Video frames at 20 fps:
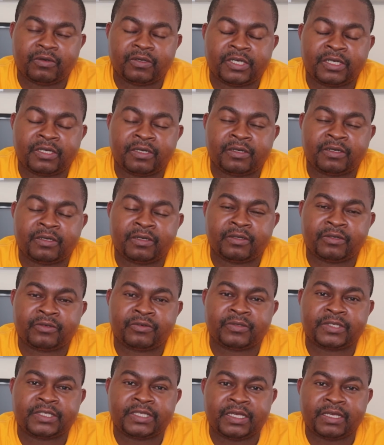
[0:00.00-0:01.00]
to
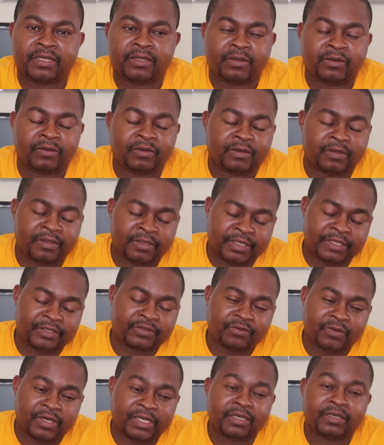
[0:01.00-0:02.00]
say
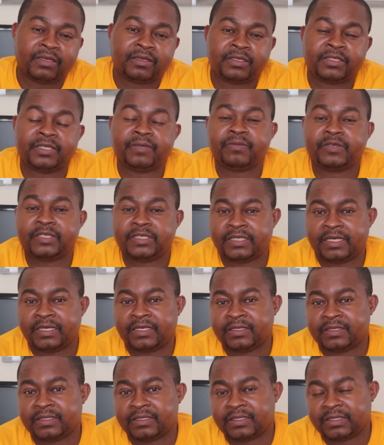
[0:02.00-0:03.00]
this one temperature
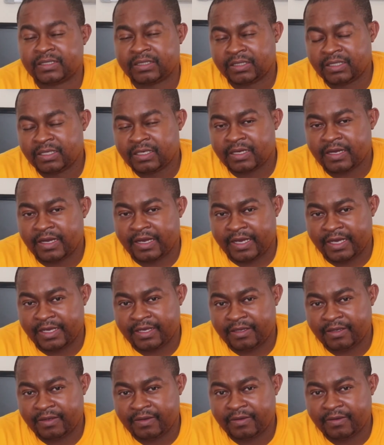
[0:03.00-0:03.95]
is high.